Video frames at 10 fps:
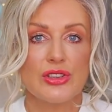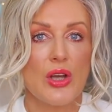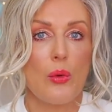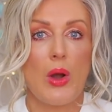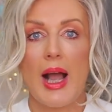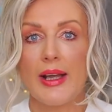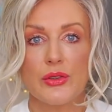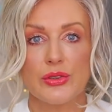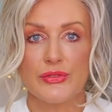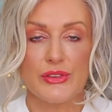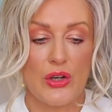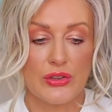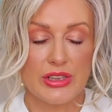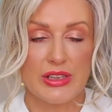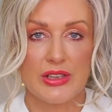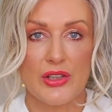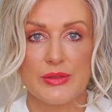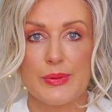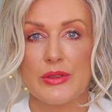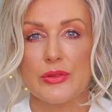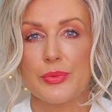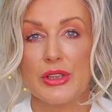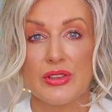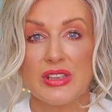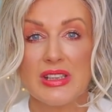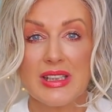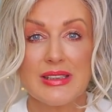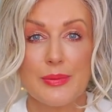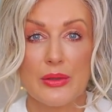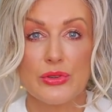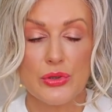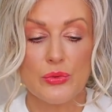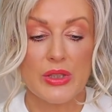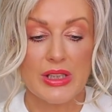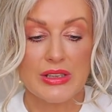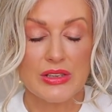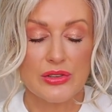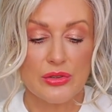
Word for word: so I could have caught it in hospital because it takes about two weeks